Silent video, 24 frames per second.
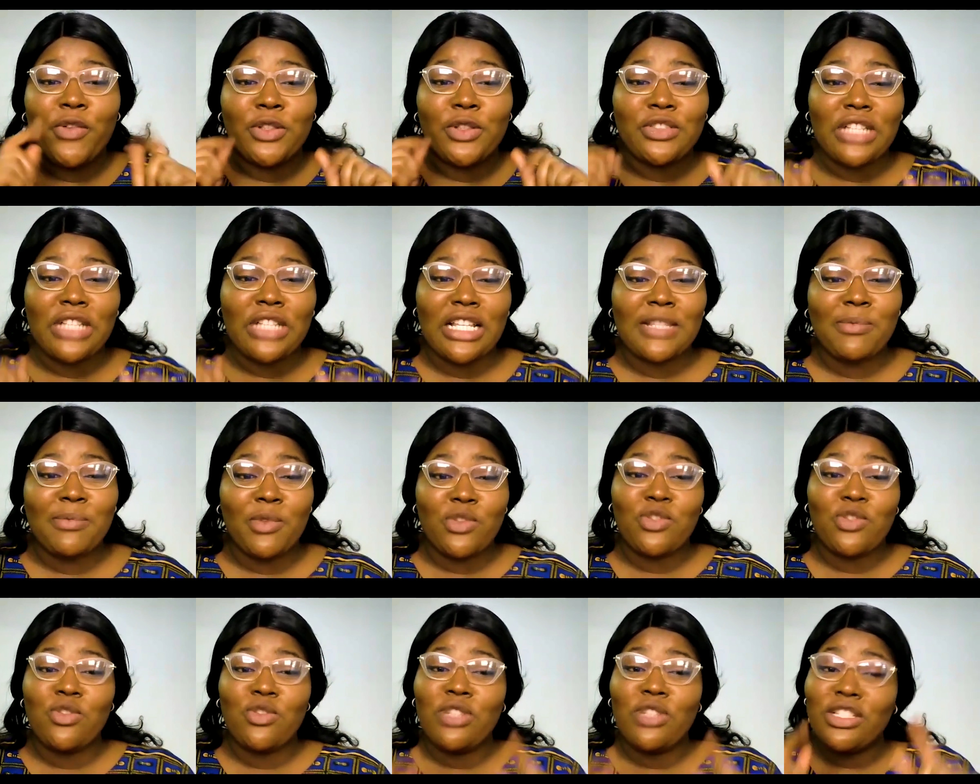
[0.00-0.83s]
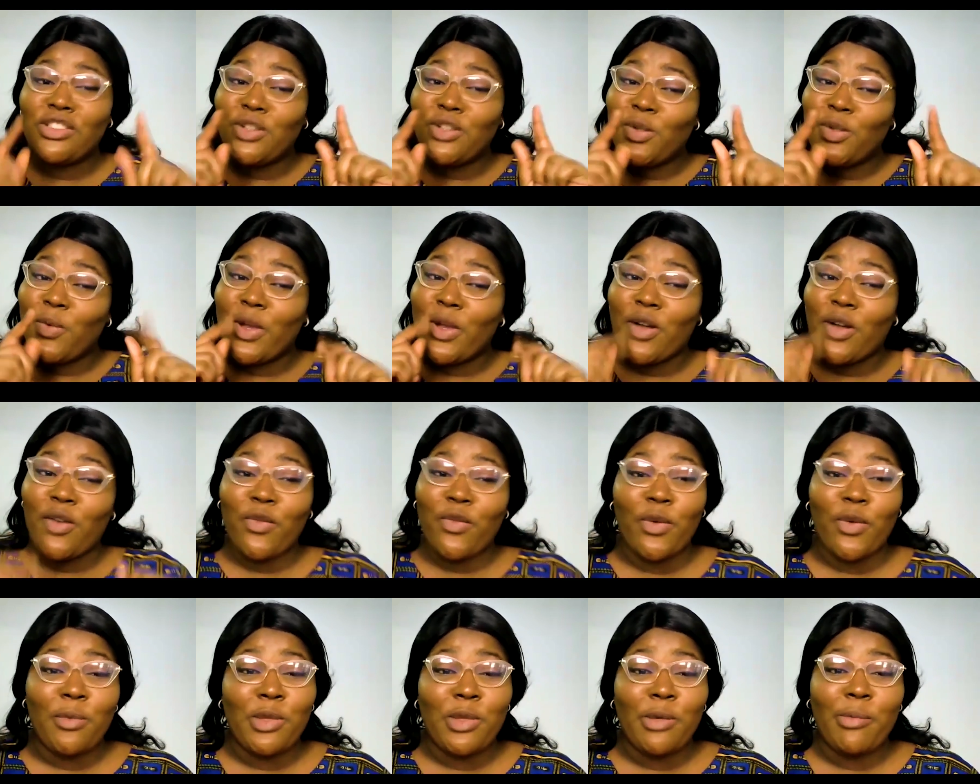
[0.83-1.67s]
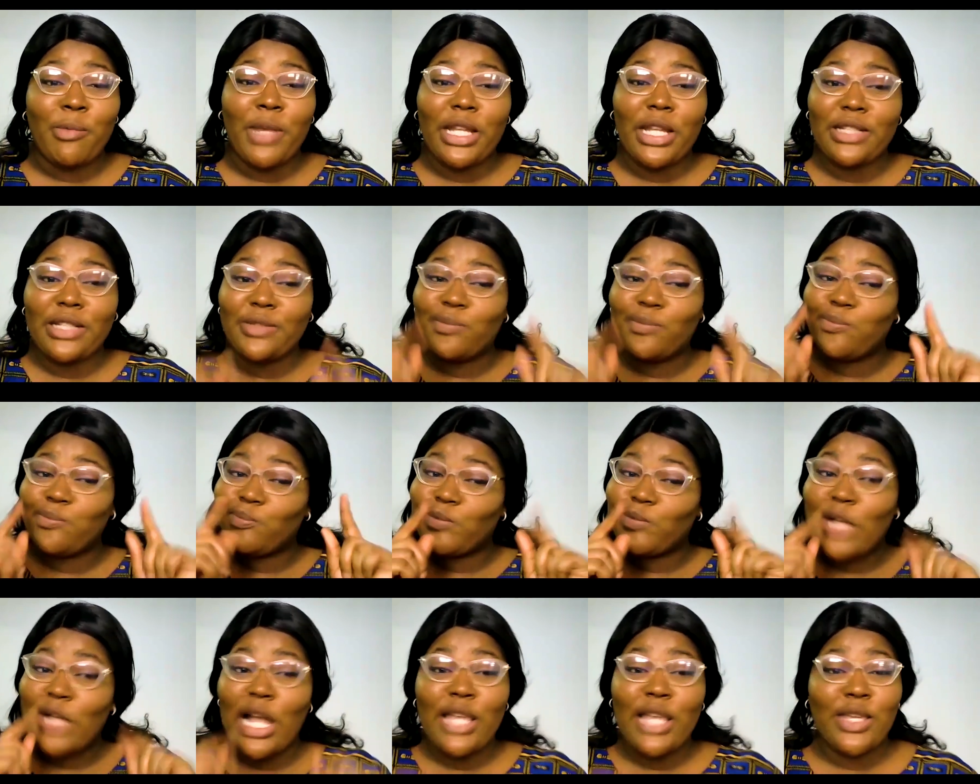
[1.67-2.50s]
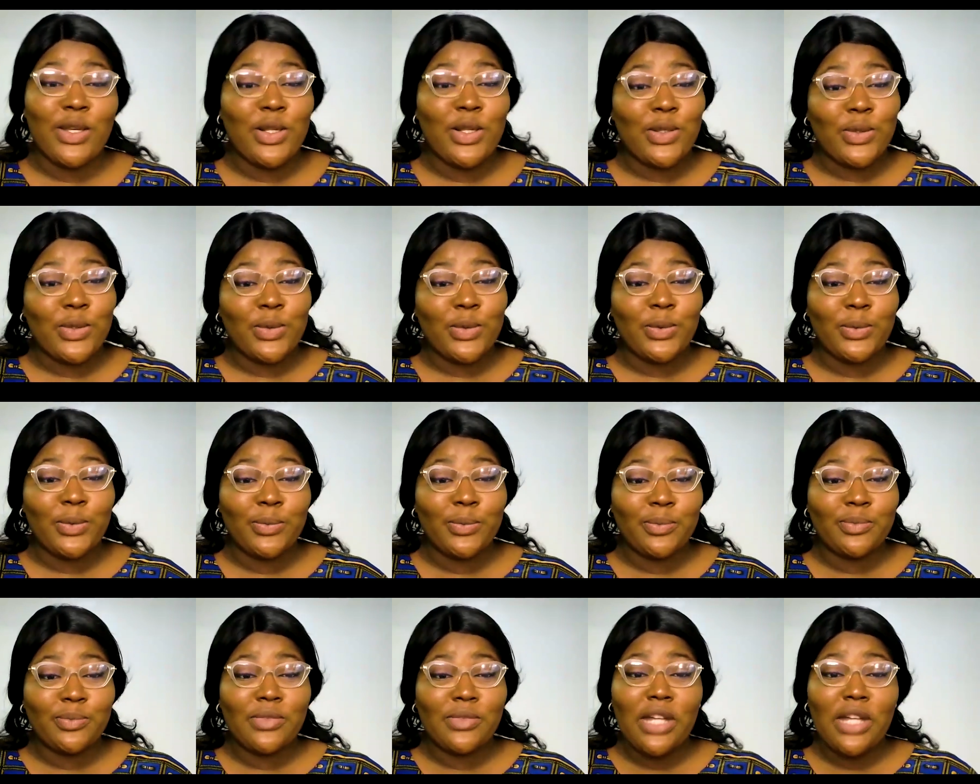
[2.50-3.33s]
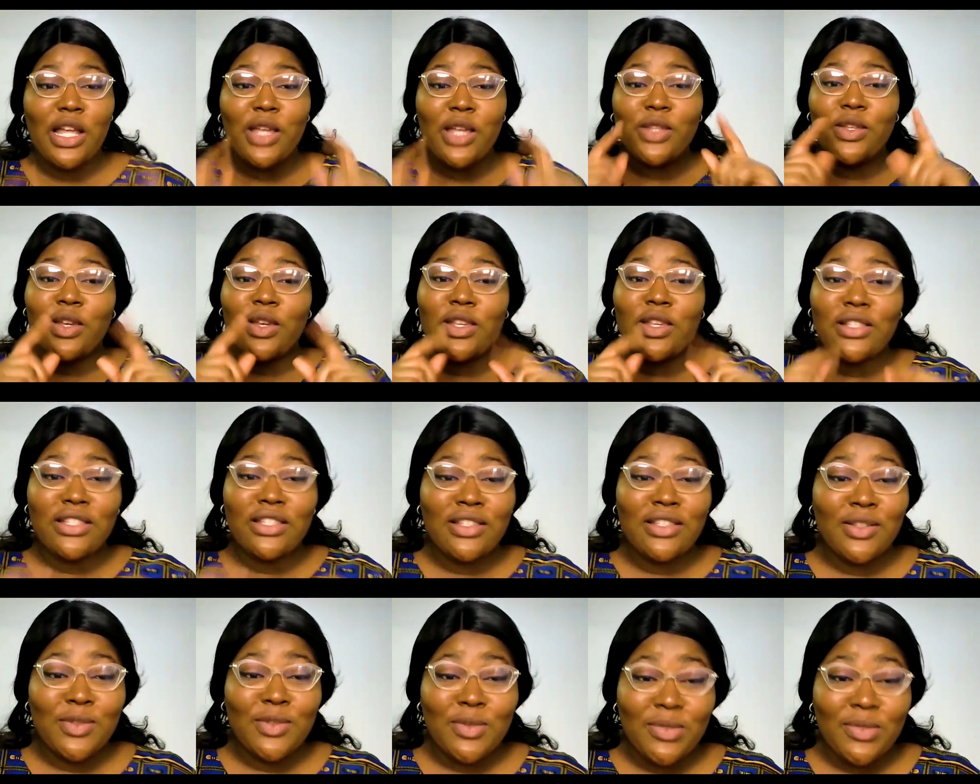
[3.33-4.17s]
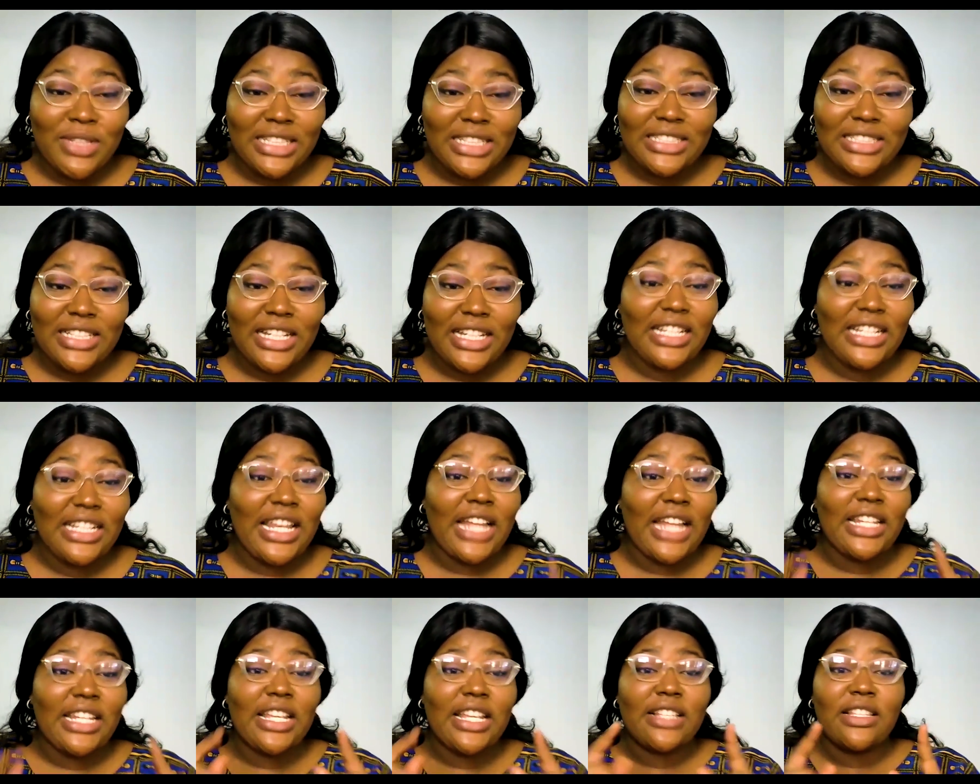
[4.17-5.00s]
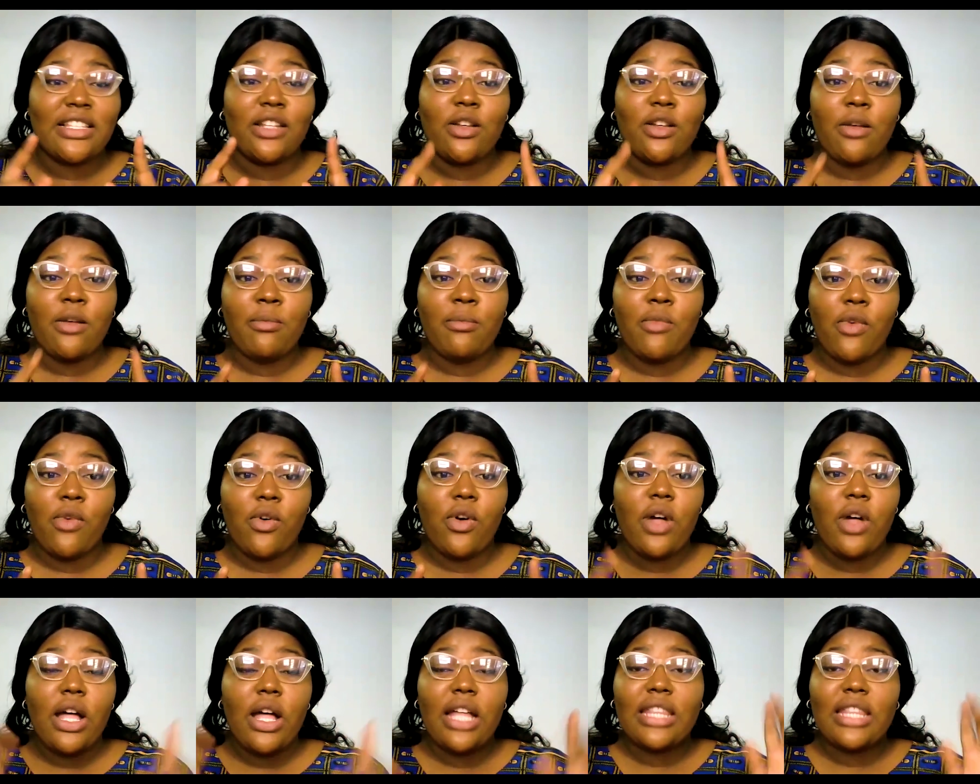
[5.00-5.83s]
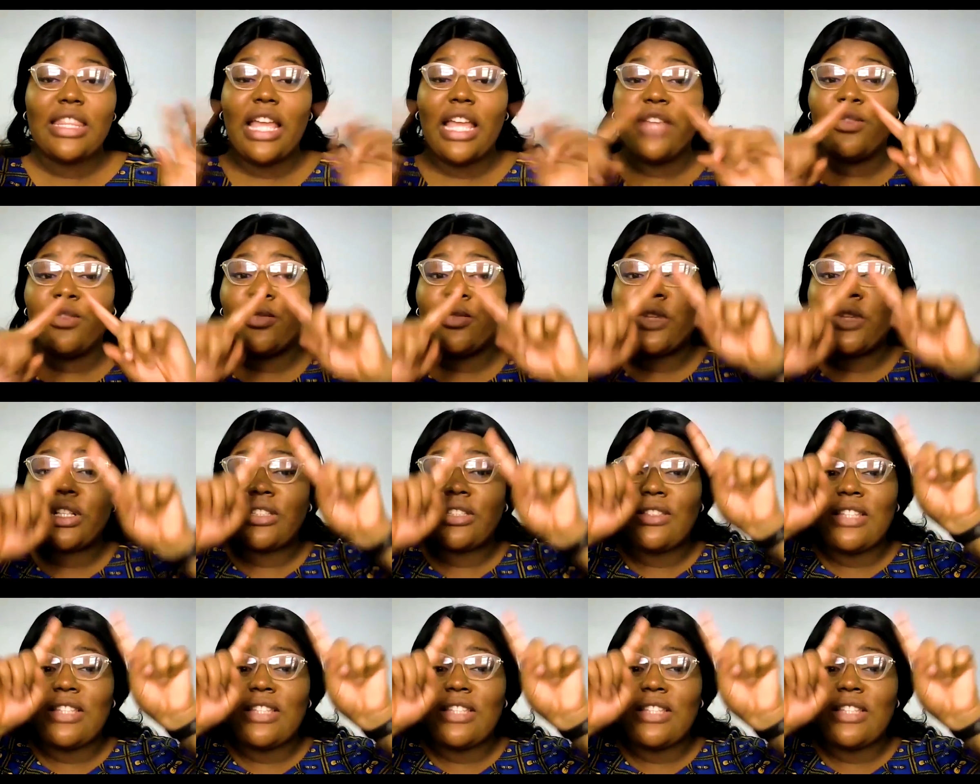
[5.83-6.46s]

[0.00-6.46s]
transport. You literally wake up from your bed and you're in school. You're using the school internet. Like, there's a lot more that you